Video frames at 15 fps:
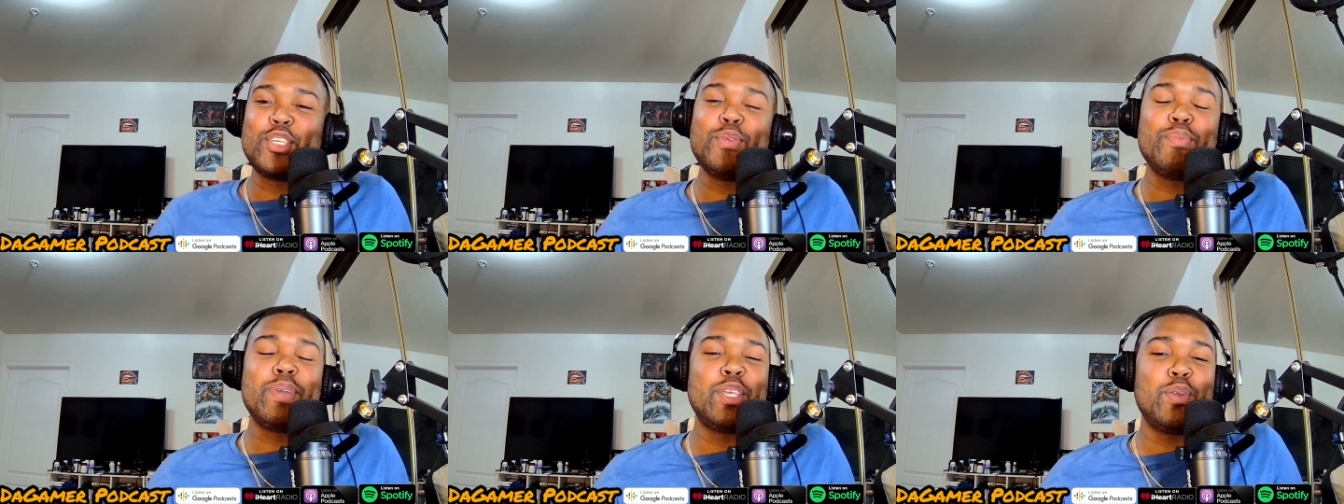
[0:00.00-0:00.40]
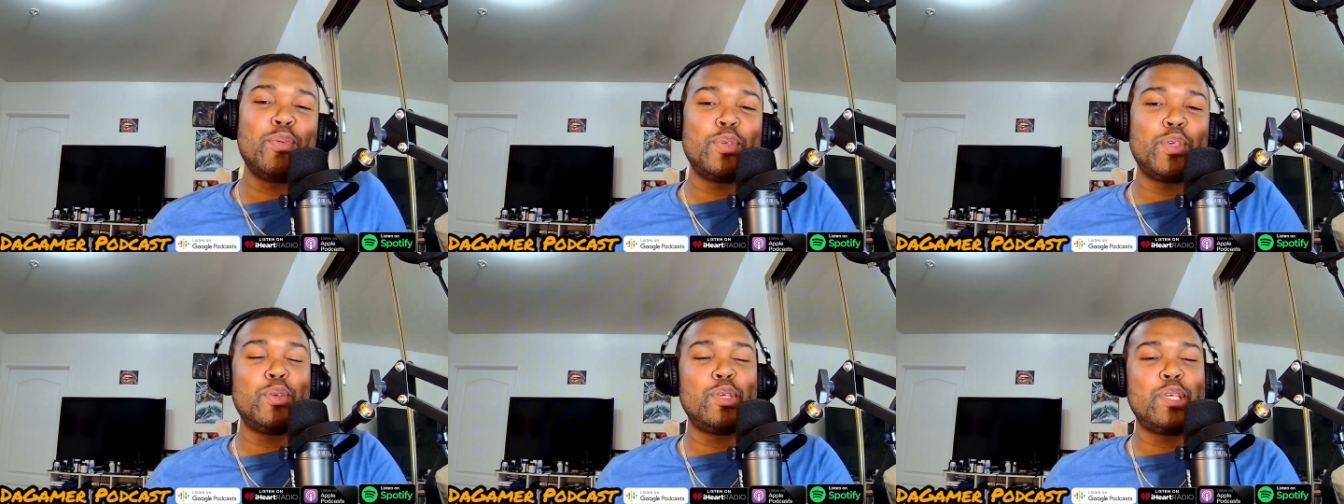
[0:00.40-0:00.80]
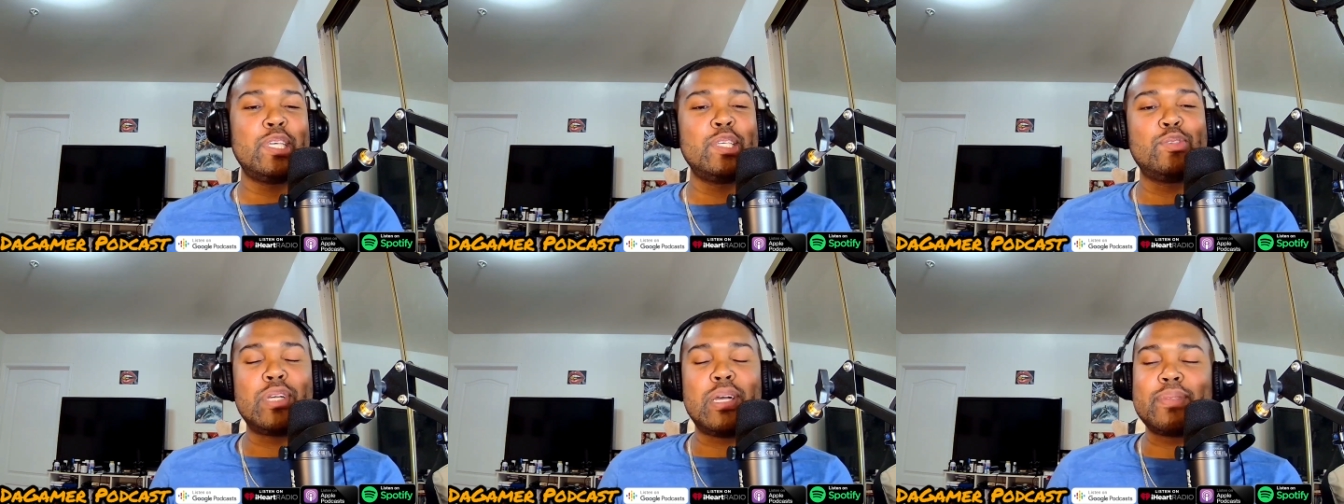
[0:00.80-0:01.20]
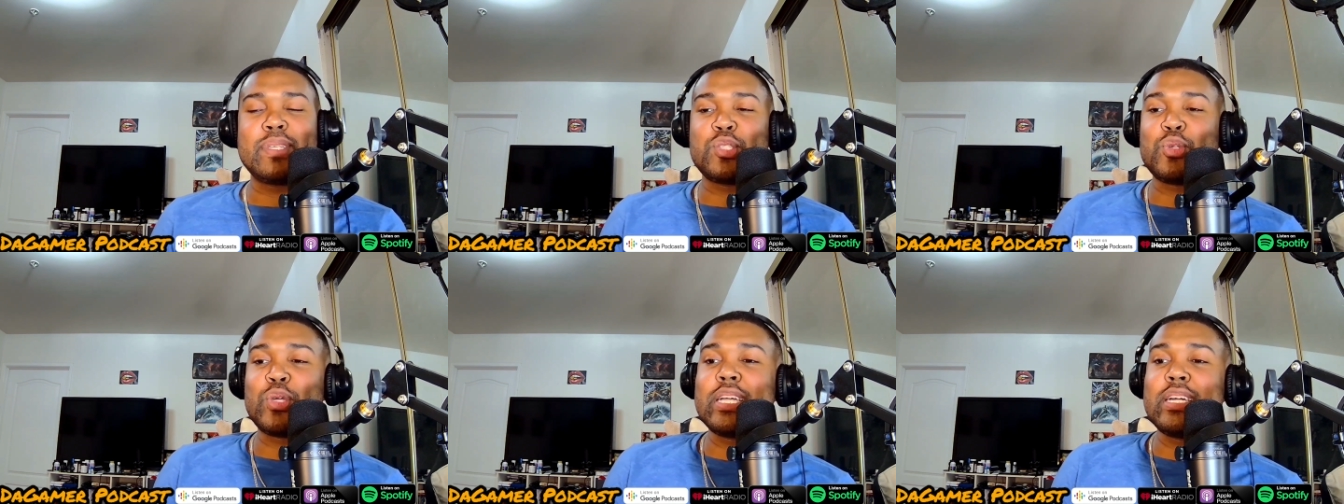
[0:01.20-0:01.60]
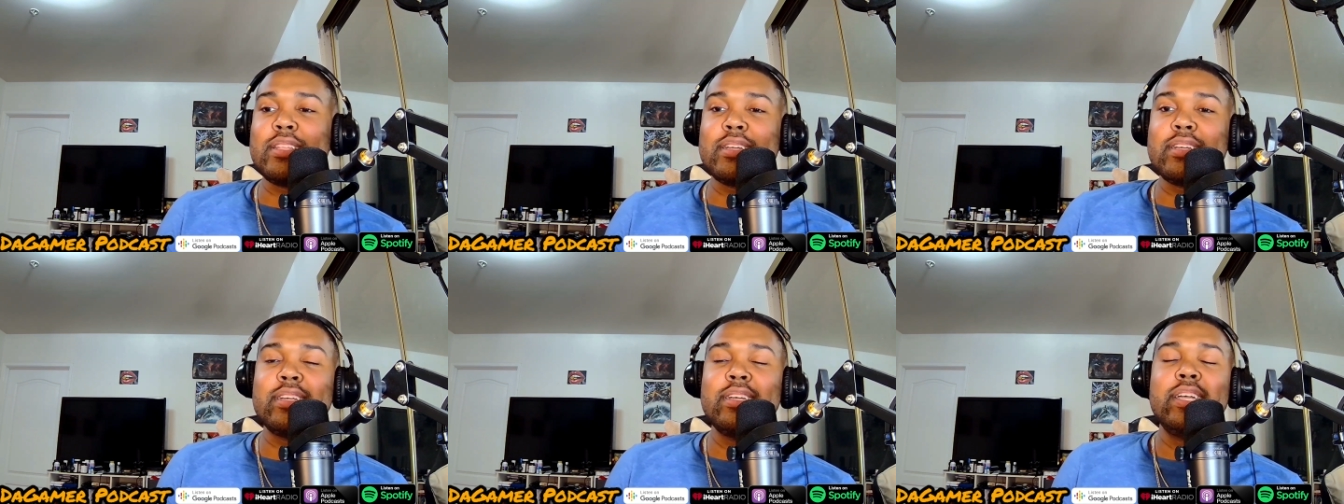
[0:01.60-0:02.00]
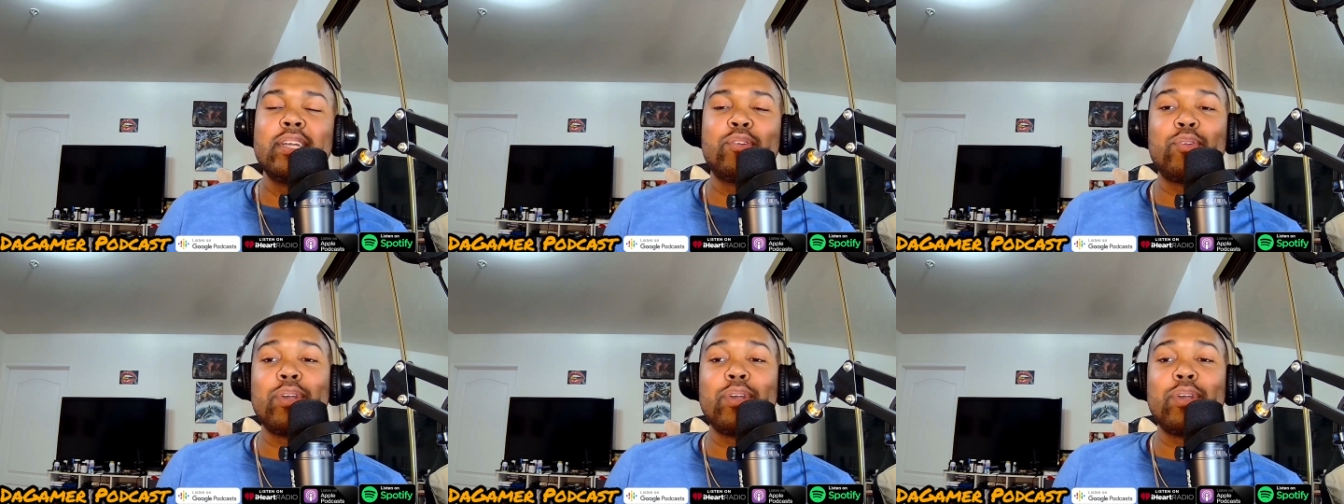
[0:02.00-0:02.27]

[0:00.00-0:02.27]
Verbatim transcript: So you you you you drop the trailer.